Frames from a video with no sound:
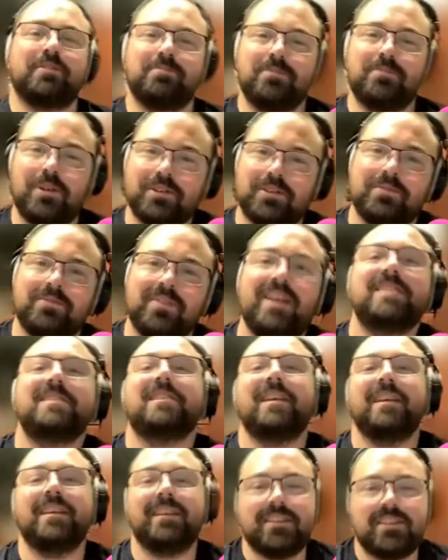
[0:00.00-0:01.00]
of modern
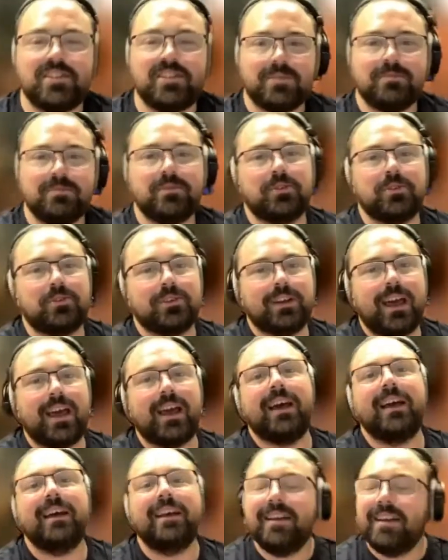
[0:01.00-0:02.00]
wrestling, Jim
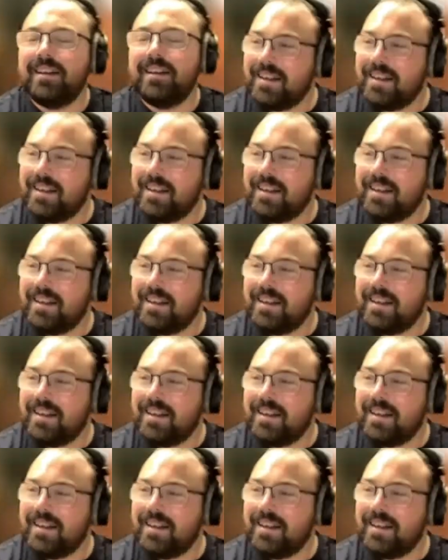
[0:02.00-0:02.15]
Cornette,